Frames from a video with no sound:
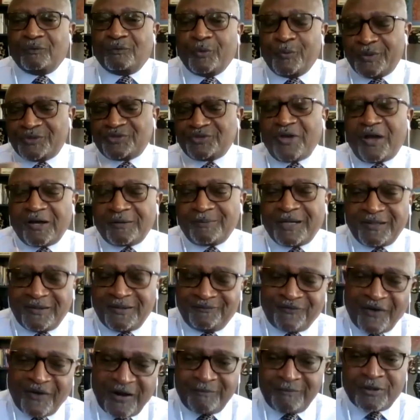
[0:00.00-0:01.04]
When we talk about
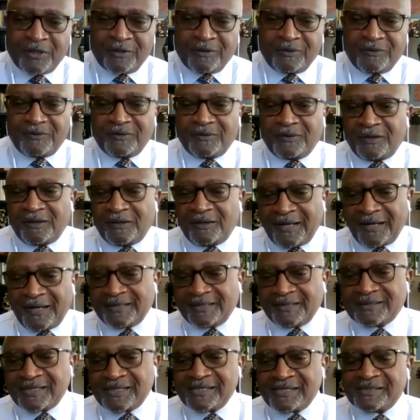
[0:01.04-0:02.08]
environmental
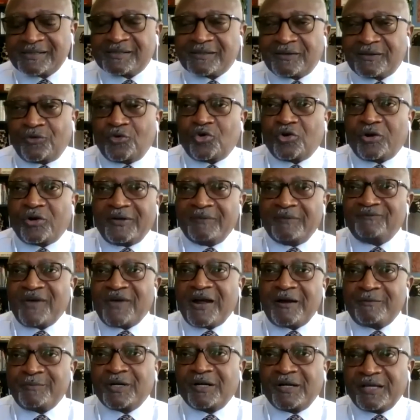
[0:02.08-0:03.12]
access or
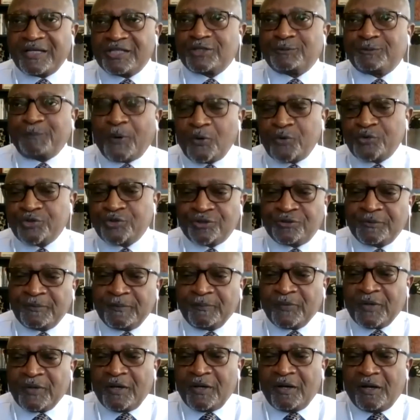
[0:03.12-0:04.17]
environmental exposure,
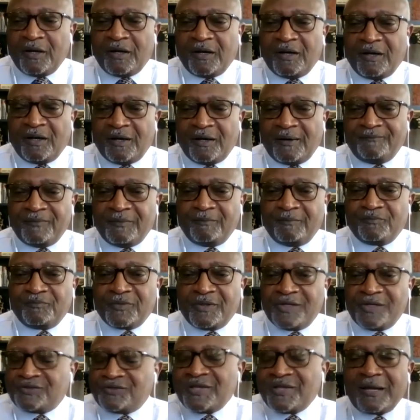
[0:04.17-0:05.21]

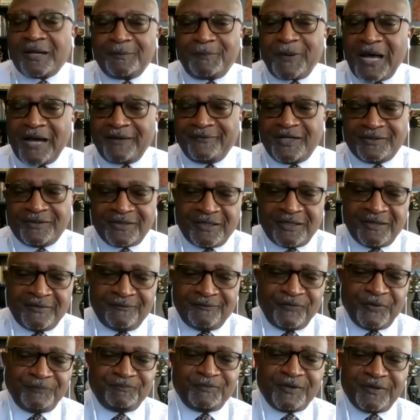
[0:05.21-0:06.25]
it's not a poverty thing.
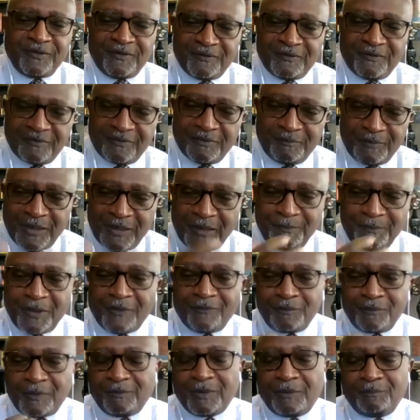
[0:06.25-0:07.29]
50
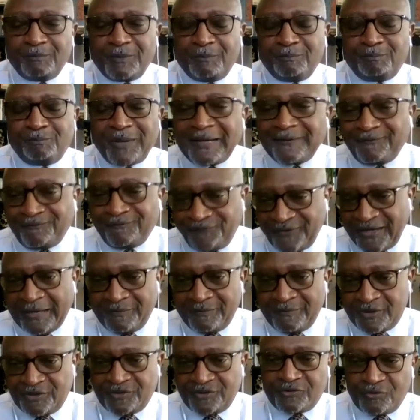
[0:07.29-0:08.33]
Black
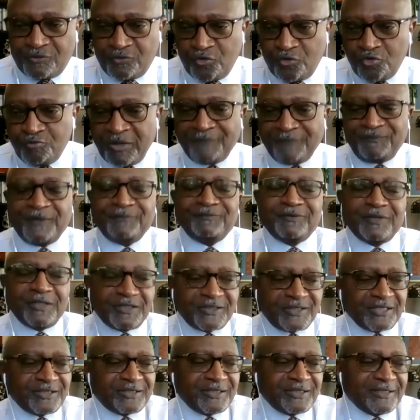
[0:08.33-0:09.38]
families who make $50,000 to
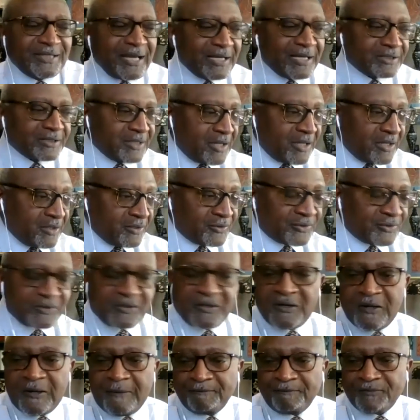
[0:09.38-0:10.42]
$60,000
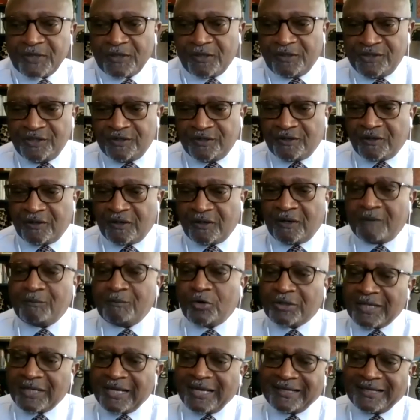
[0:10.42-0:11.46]
a year are
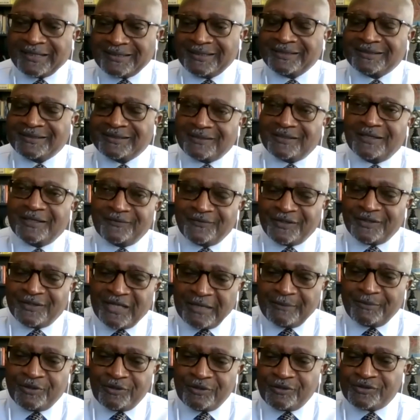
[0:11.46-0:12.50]
more likely to live in
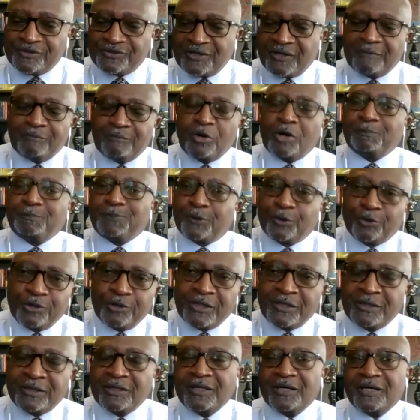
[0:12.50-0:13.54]
neighborhoods that are more
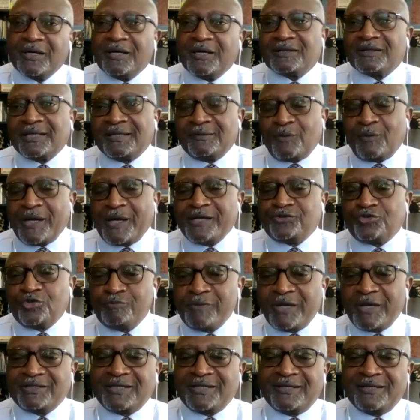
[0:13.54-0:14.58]
polluted than whites who
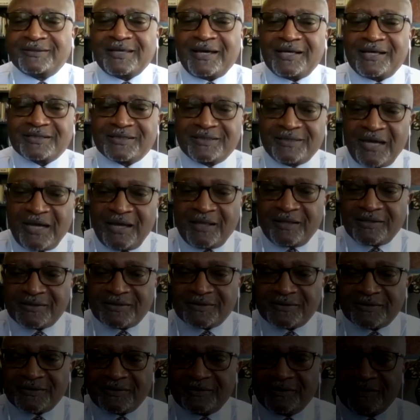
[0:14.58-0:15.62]
make
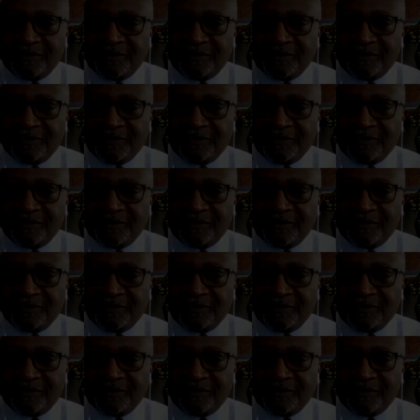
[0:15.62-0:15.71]
$10,000.